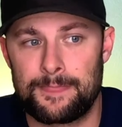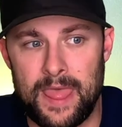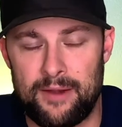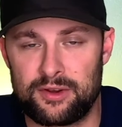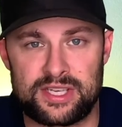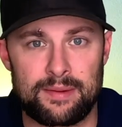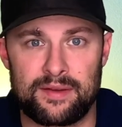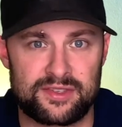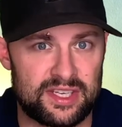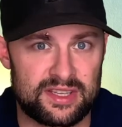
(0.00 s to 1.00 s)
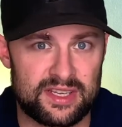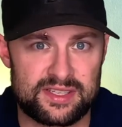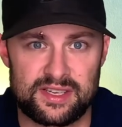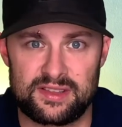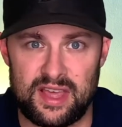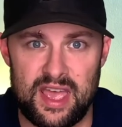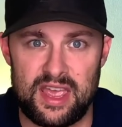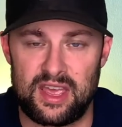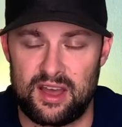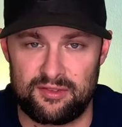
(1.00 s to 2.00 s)
Every time I've seen this,
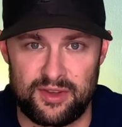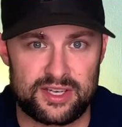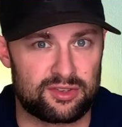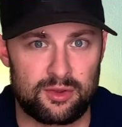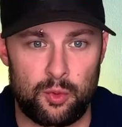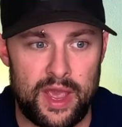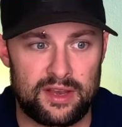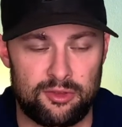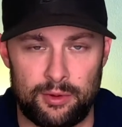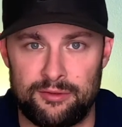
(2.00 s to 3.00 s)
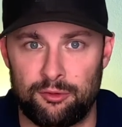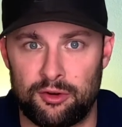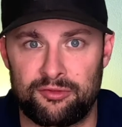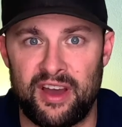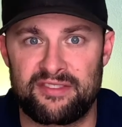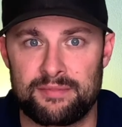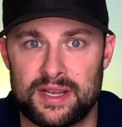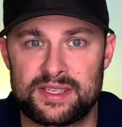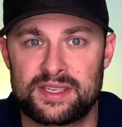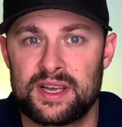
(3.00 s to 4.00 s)
they eventually wait 3, 4, 5
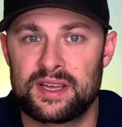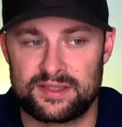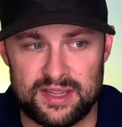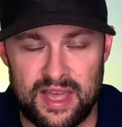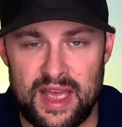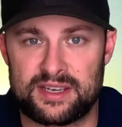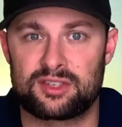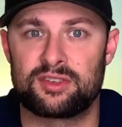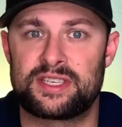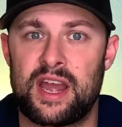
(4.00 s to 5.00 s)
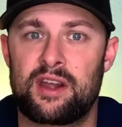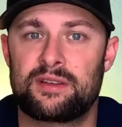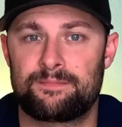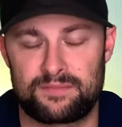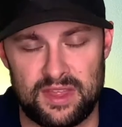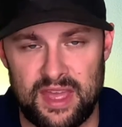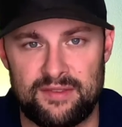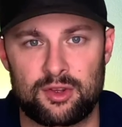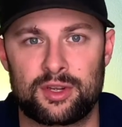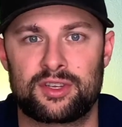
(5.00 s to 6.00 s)
months, then they actually tear it, then they
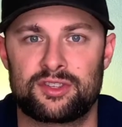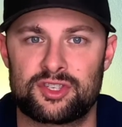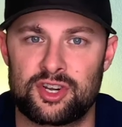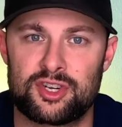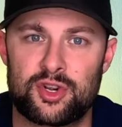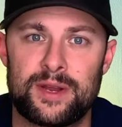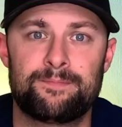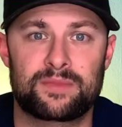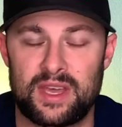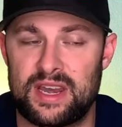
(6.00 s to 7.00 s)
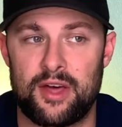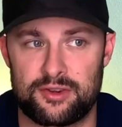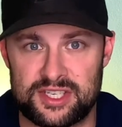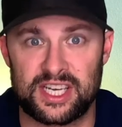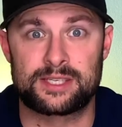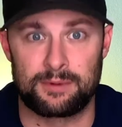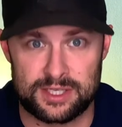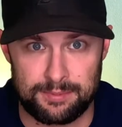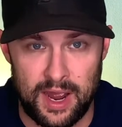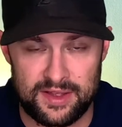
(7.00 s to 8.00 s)
have to go get the surgery, and now they're 6
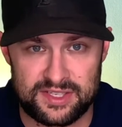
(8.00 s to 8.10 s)
months behind